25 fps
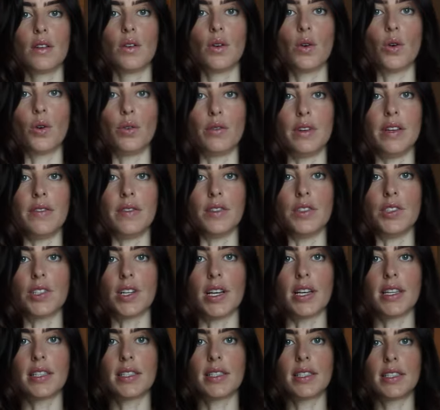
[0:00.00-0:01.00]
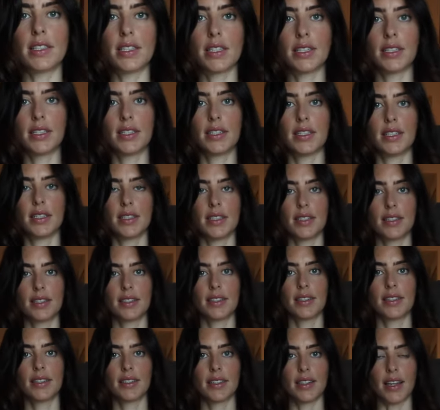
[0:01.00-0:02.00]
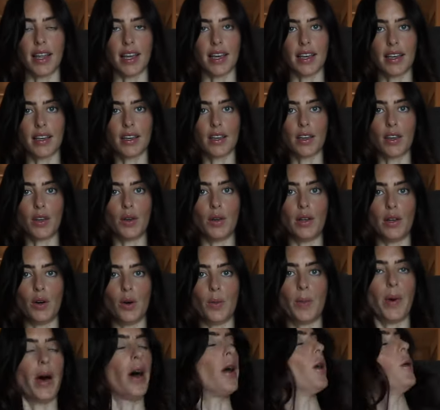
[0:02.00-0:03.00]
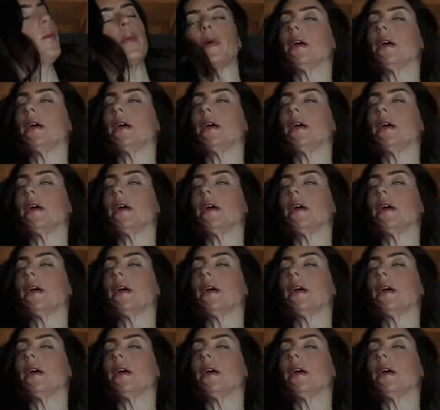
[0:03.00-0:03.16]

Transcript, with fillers: Or even just like a cute little bow.